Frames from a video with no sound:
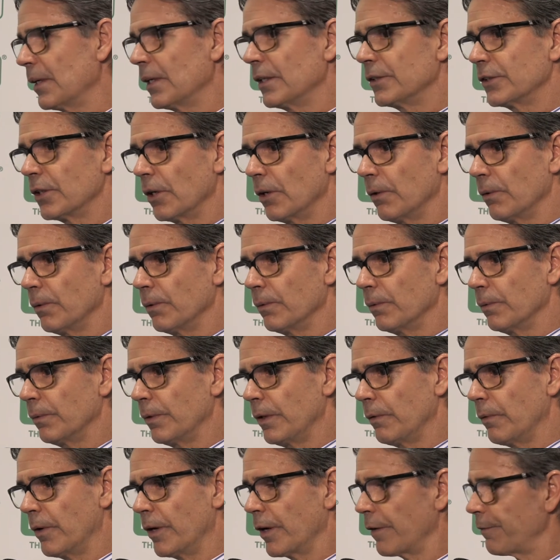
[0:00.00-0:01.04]
So we
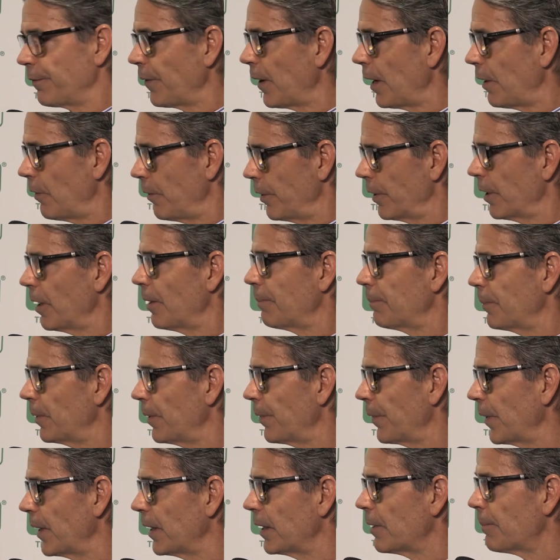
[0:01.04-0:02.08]
wanted to follow it up
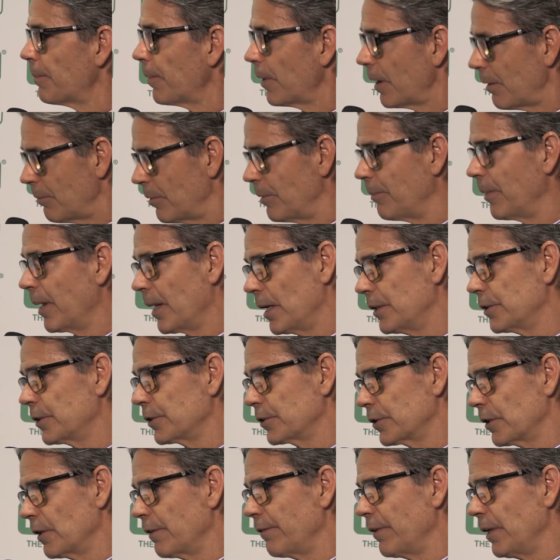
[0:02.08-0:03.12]
with the department manager
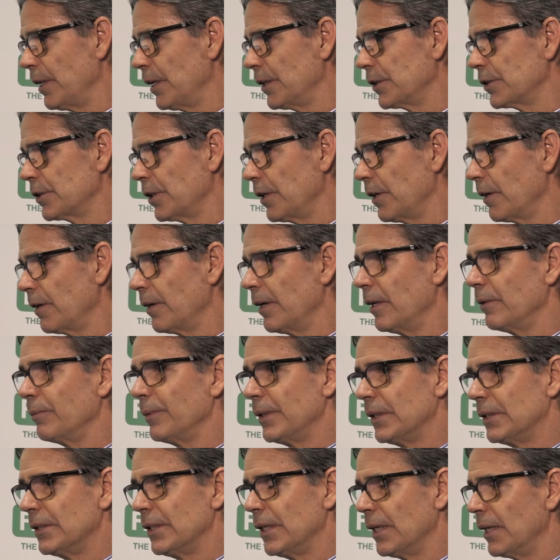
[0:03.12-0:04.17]
survey this year, and
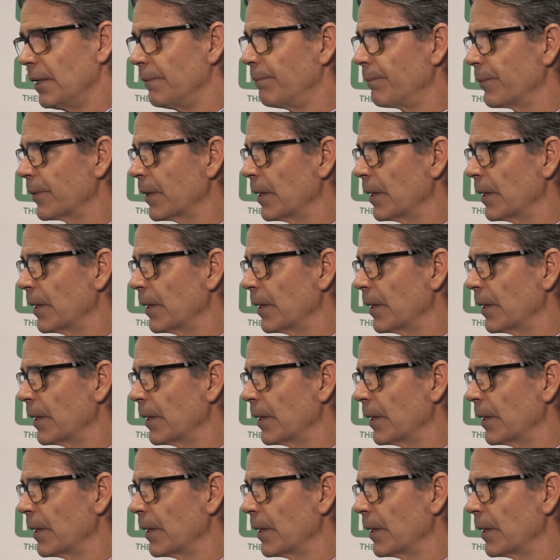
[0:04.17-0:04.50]
we did.